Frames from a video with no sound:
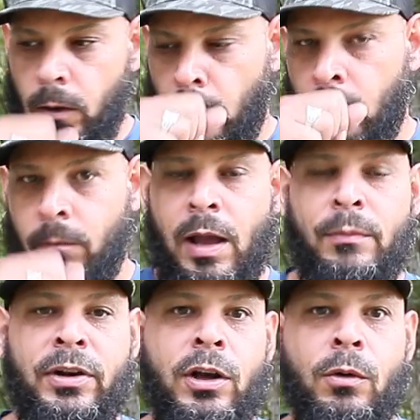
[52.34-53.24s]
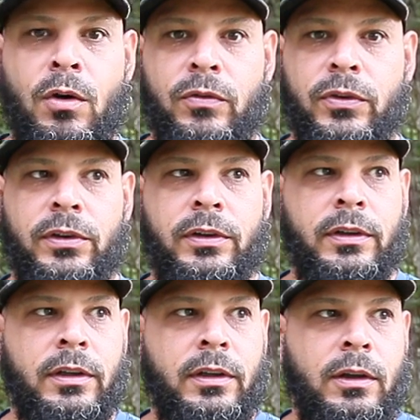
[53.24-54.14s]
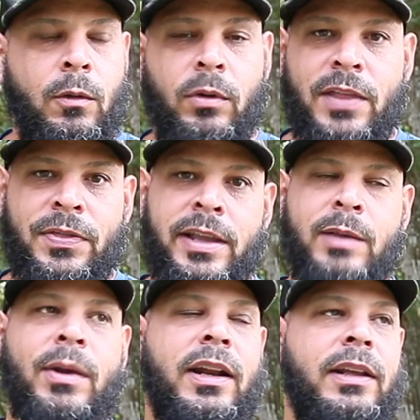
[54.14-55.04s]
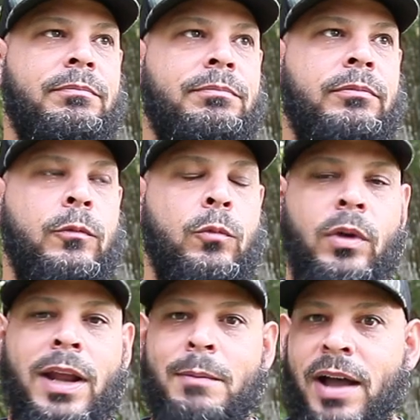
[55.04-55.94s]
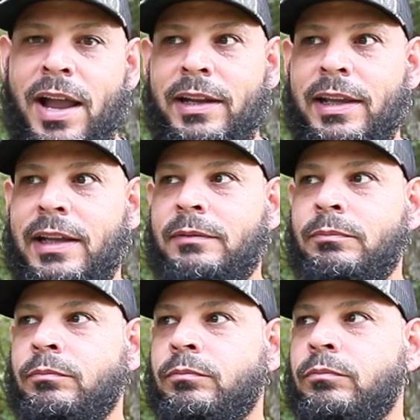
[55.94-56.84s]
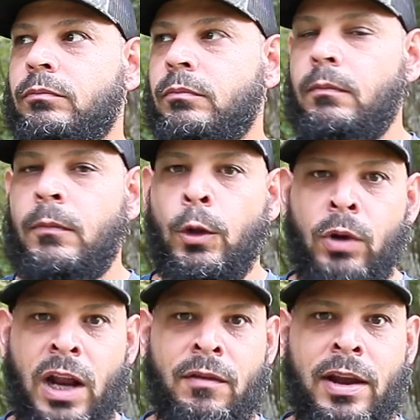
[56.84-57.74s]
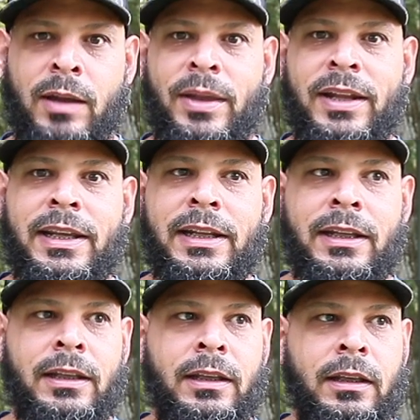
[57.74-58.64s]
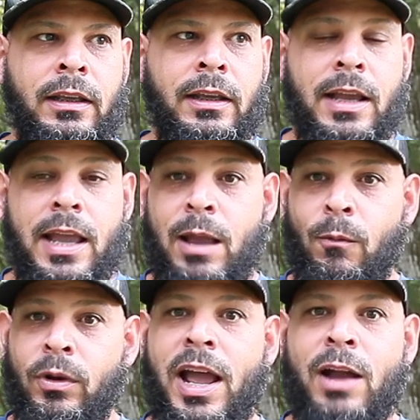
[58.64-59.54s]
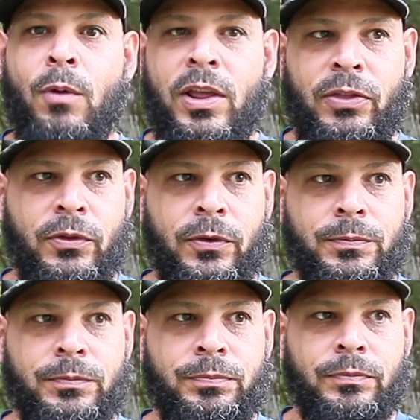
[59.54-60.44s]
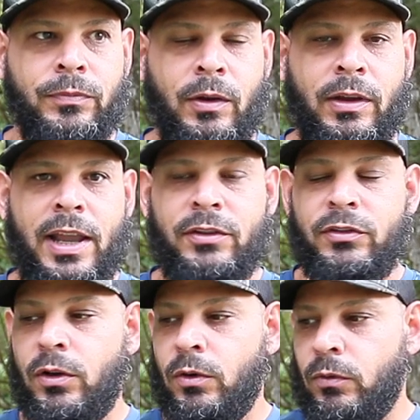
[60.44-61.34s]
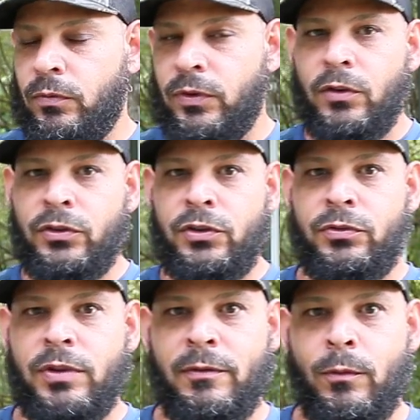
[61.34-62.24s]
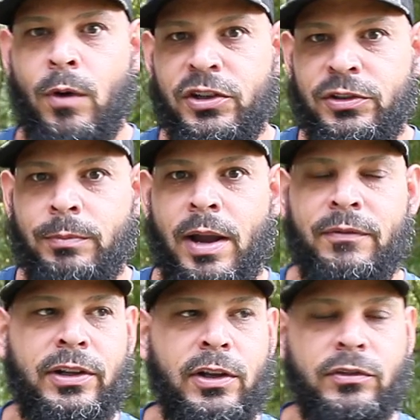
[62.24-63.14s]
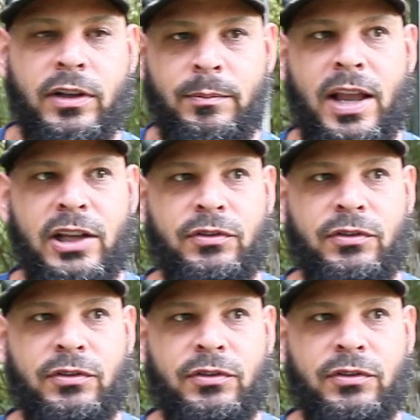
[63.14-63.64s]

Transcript: I'm gonna go over what I think about it. Would I buy it again? Would I recommend it? And what I went through. Okay, so for those of you who haven't watched my videos on the Bass